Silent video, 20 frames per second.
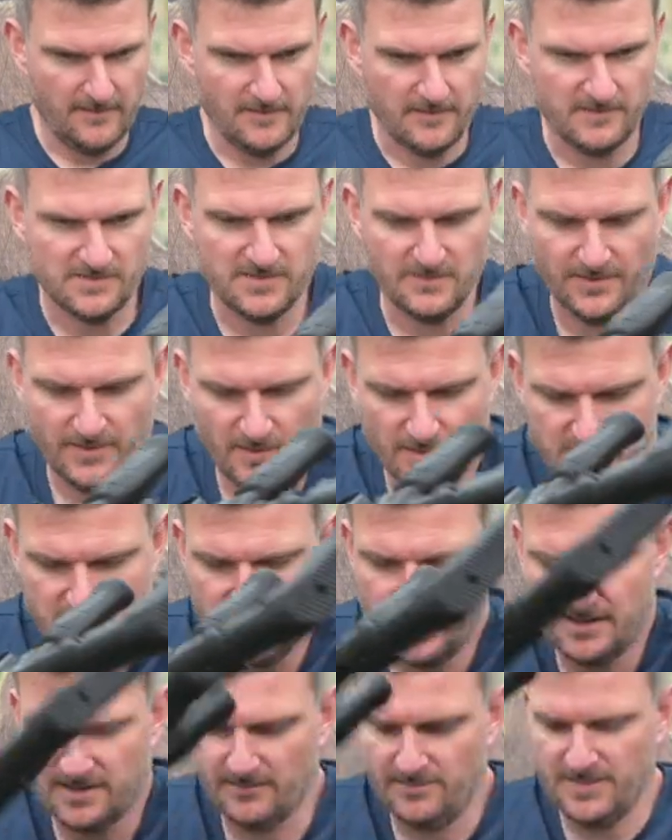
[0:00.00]
So we've got a
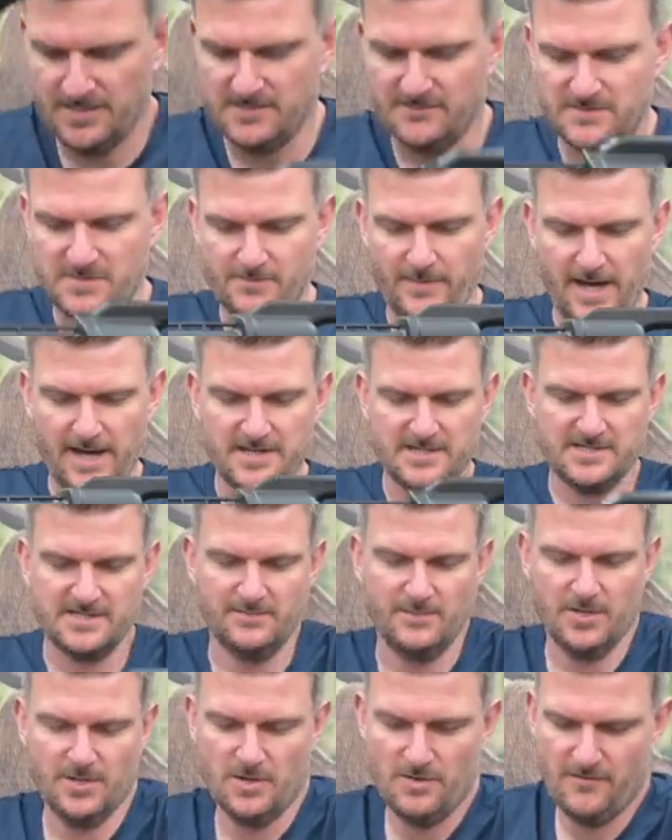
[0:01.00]
little bit of space to
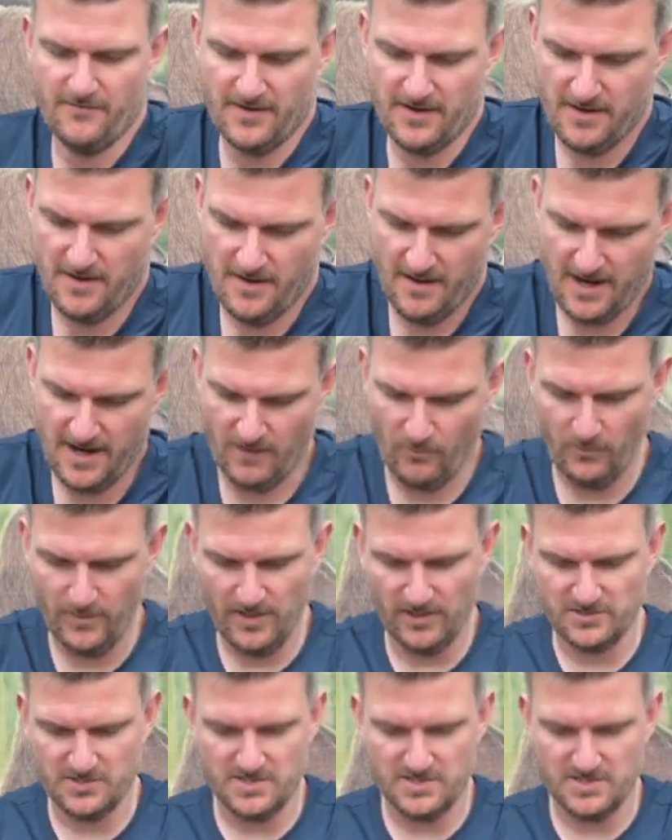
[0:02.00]
manoeuvre. I will